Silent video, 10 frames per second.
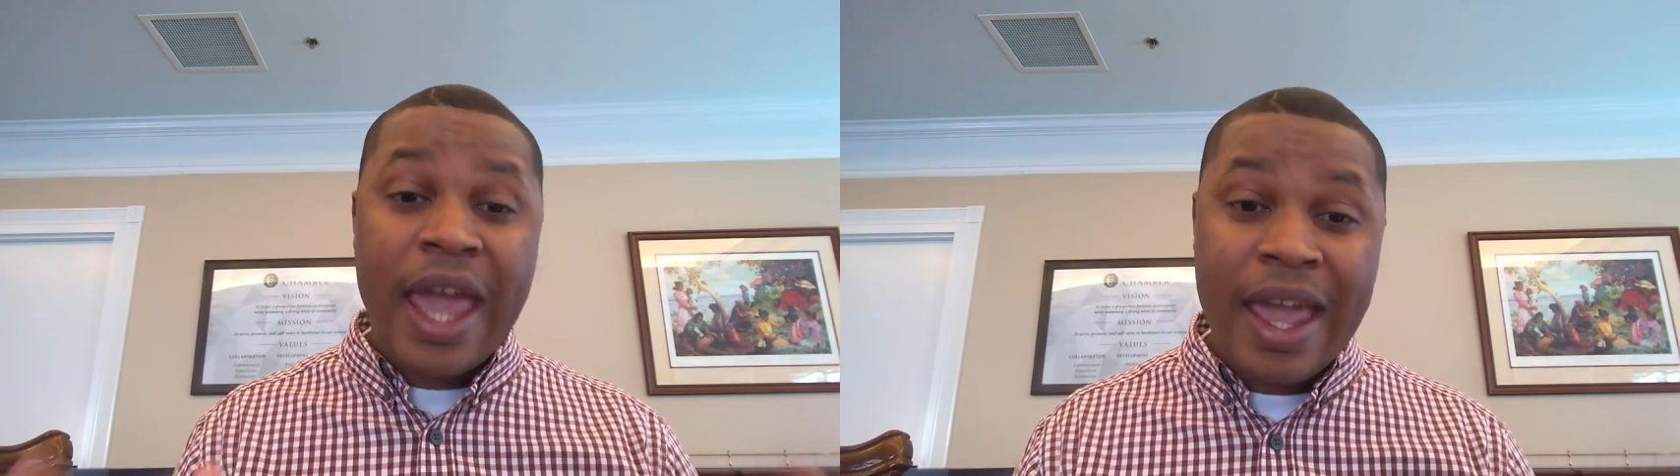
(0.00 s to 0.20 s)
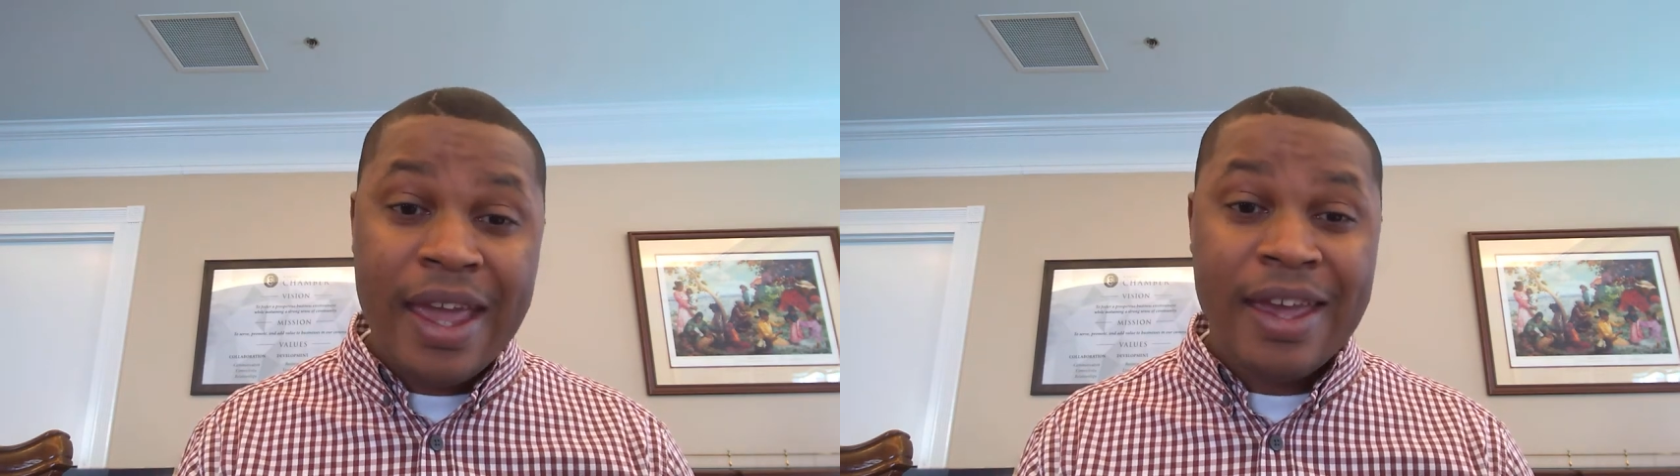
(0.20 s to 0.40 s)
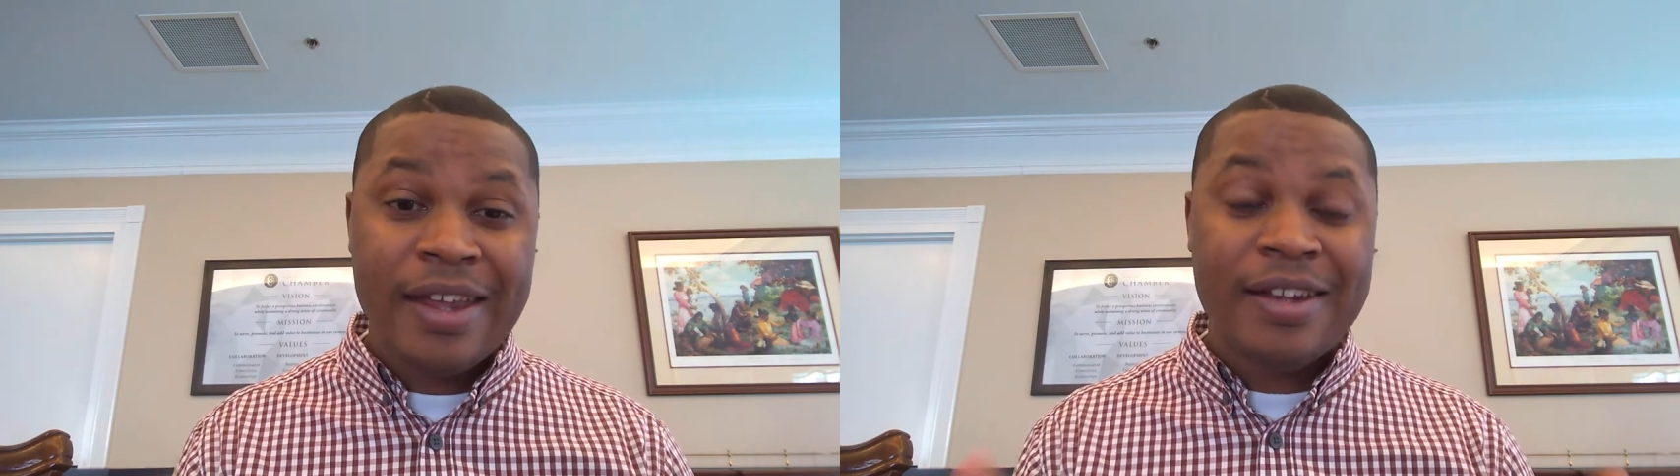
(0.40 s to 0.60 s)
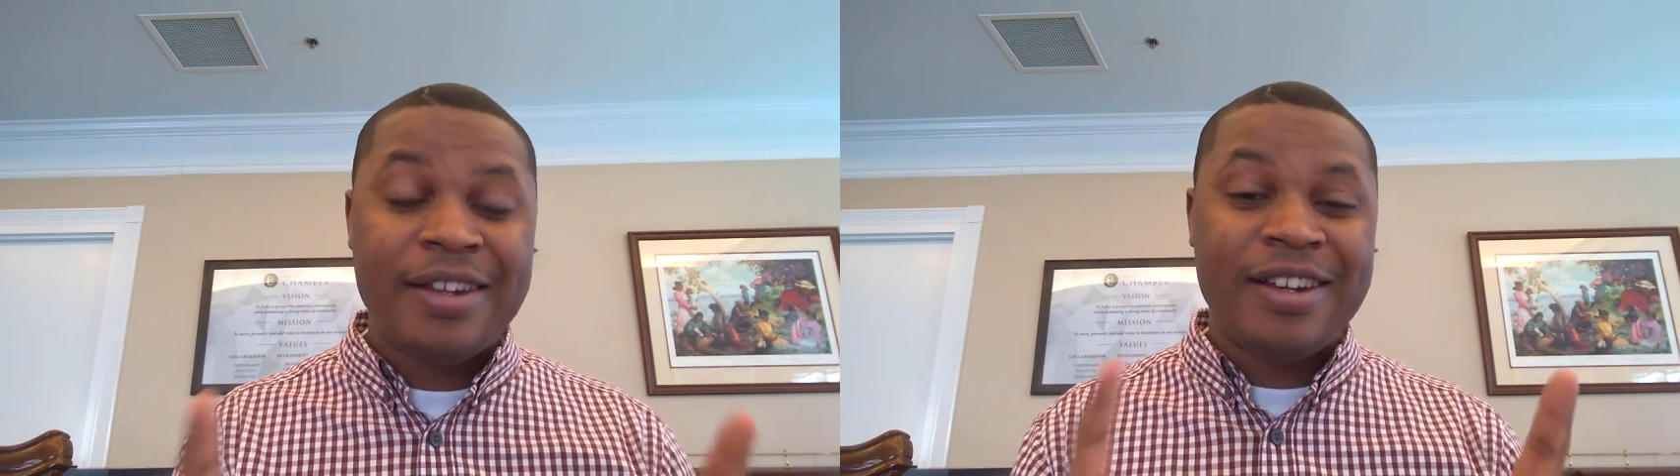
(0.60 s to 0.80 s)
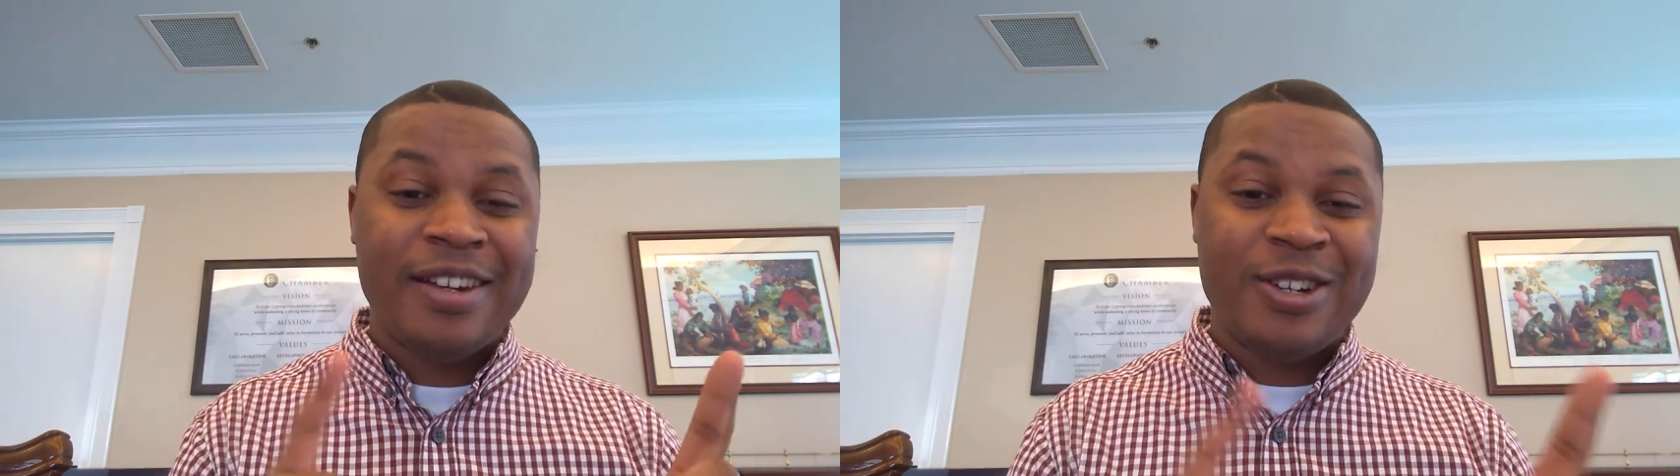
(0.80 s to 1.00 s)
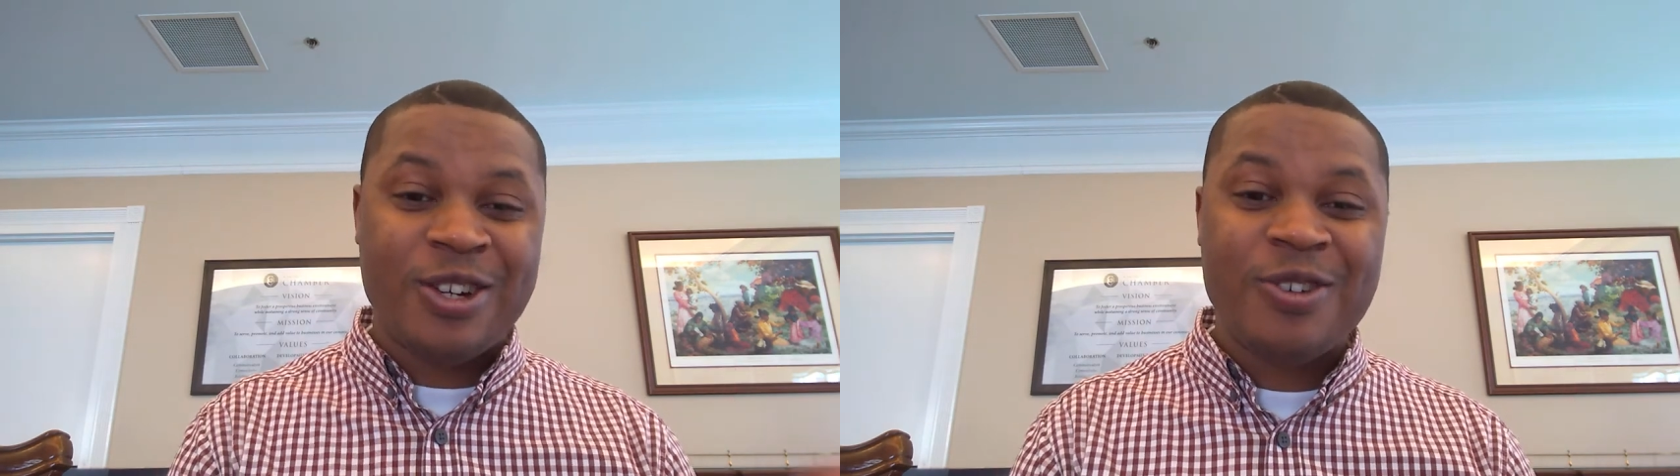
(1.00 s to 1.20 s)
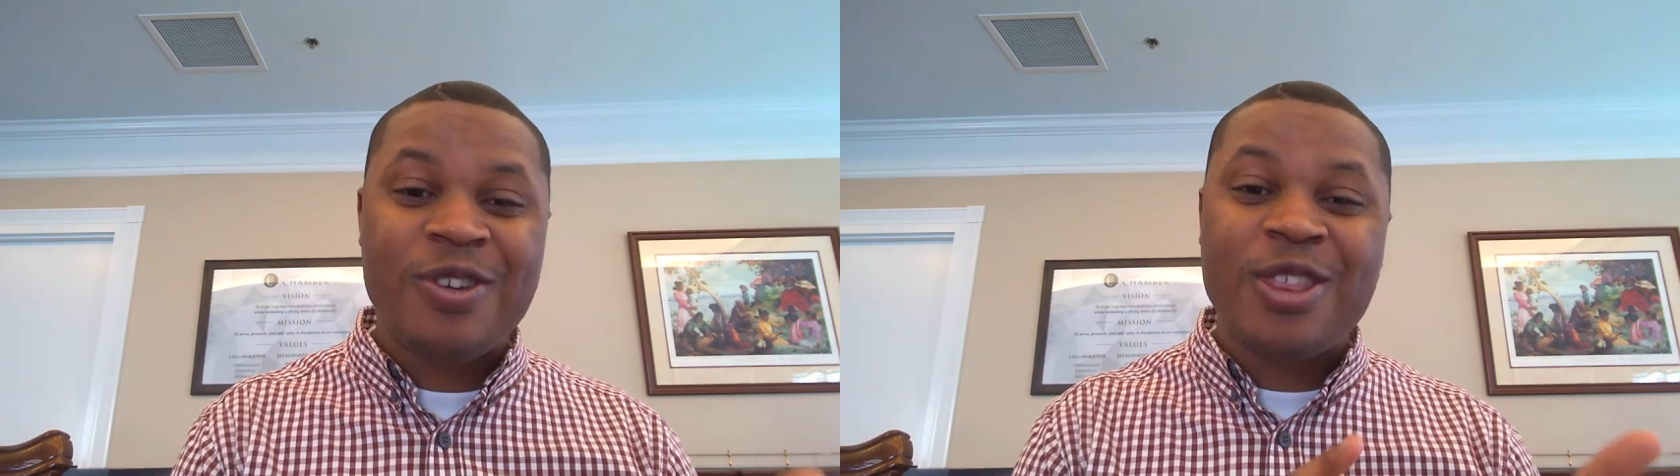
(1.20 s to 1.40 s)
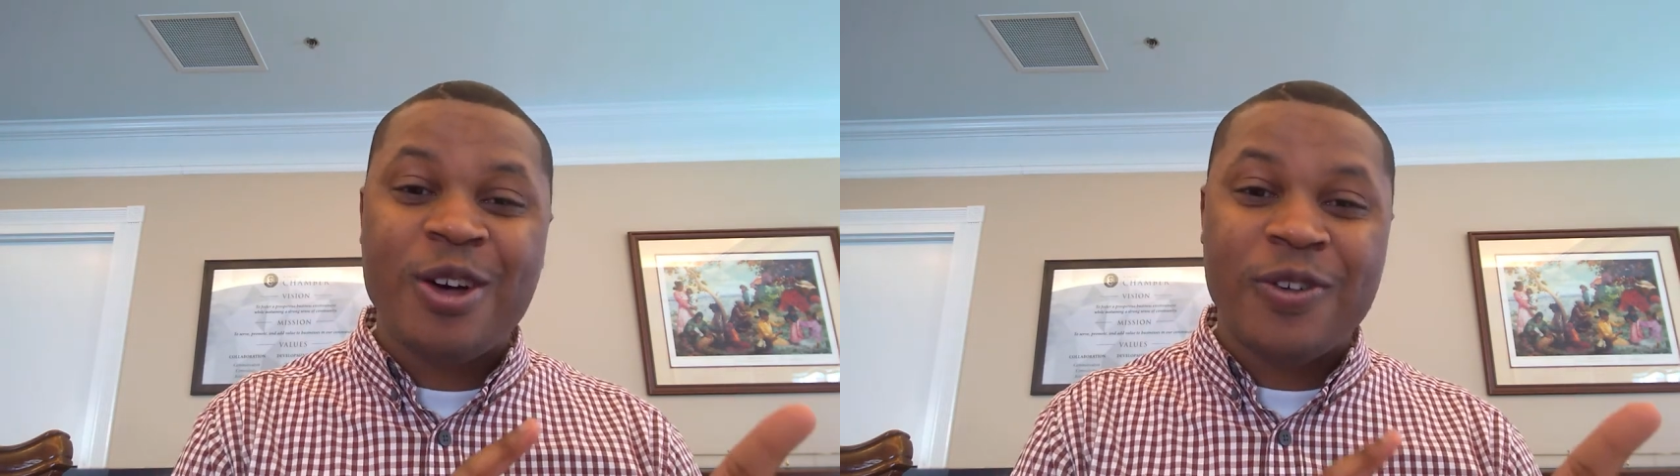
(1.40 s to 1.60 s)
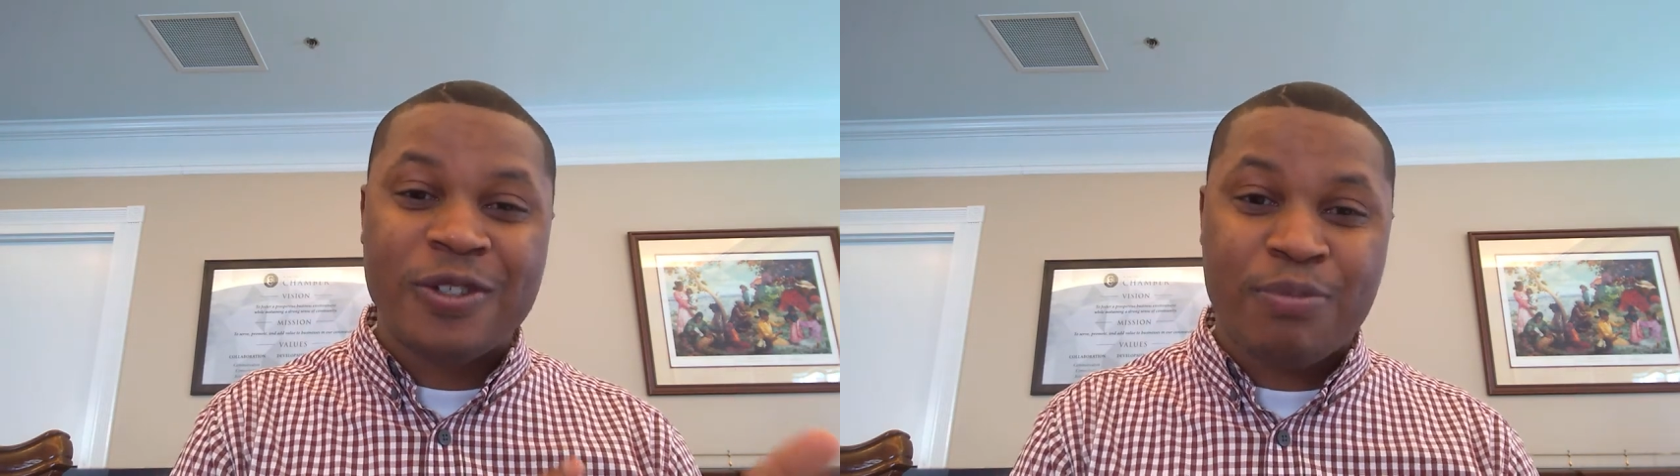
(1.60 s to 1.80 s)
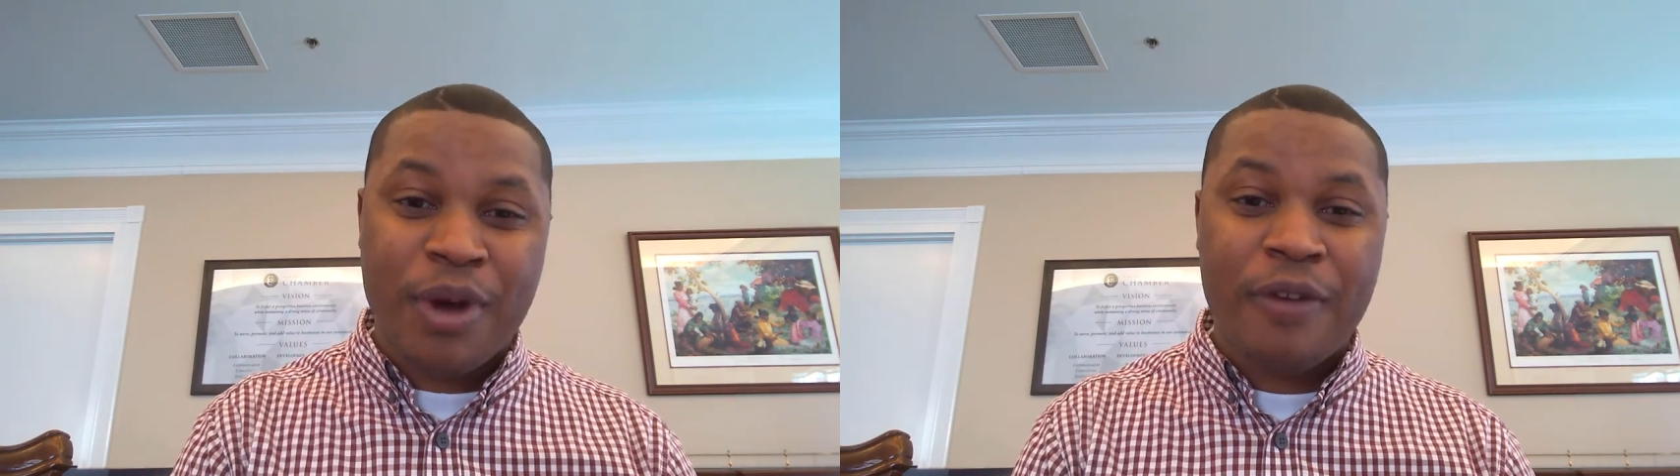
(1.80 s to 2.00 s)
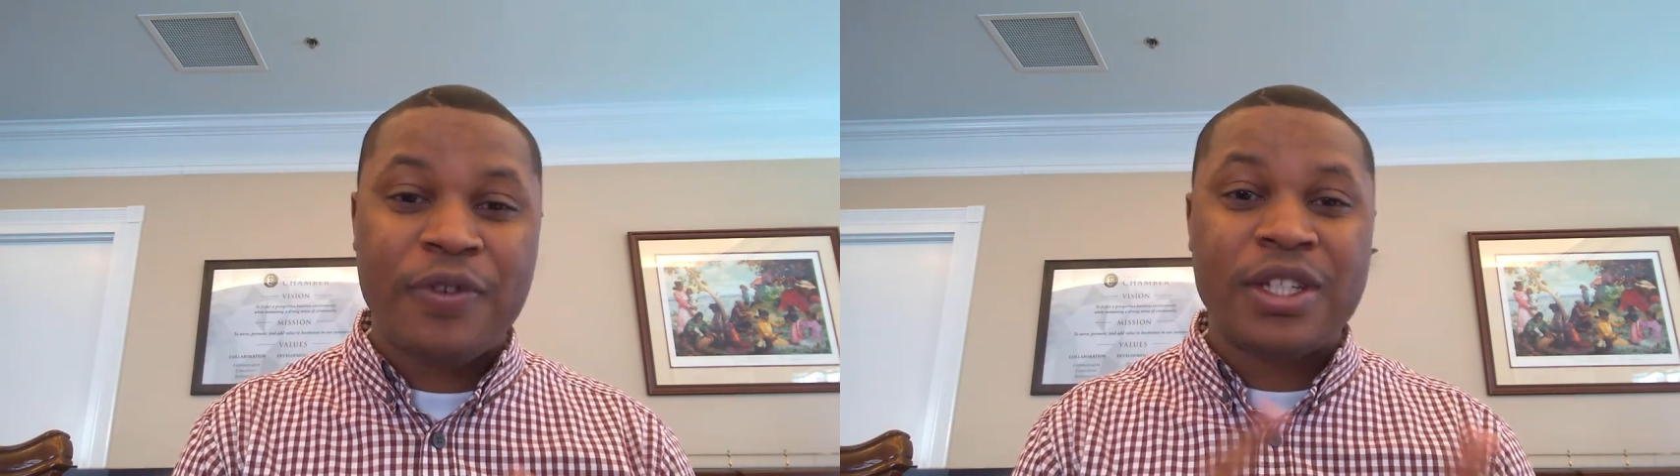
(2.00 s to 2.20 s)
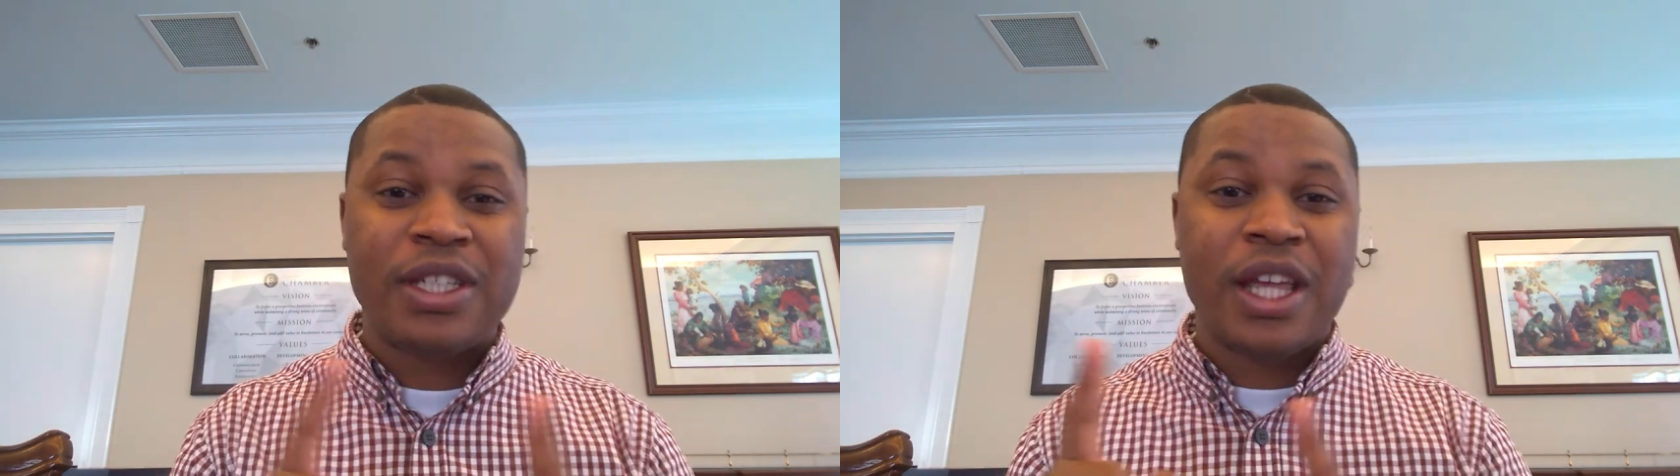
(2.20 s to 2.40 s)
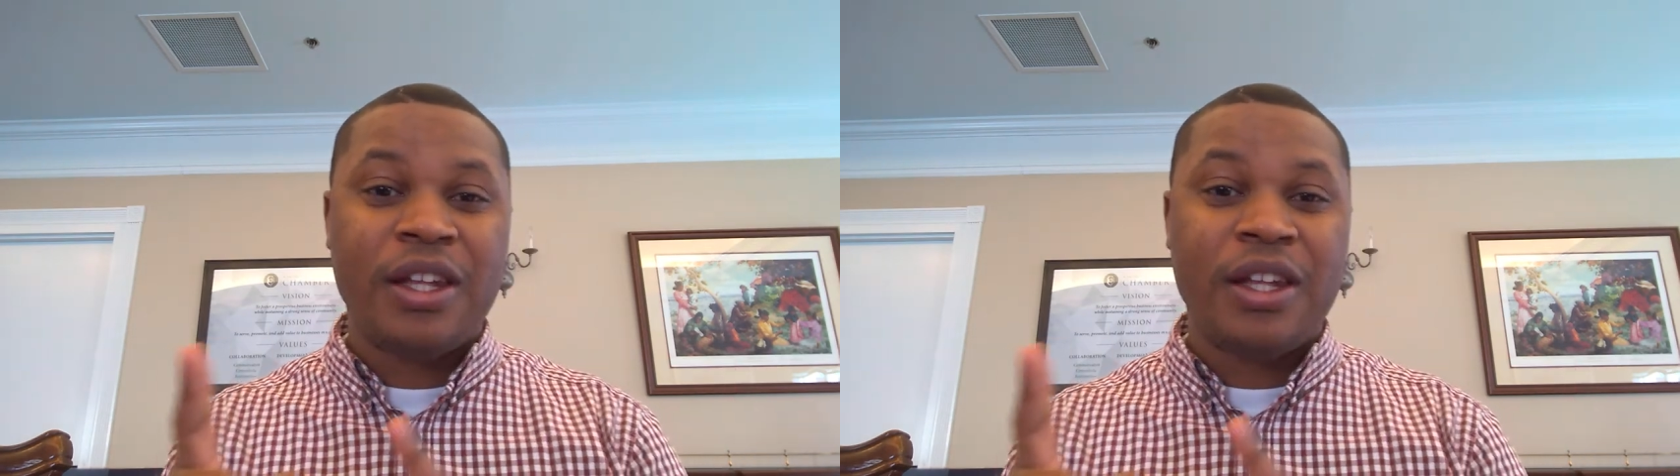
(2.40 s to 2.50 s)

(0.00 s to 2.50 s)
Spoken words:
And during those breakfast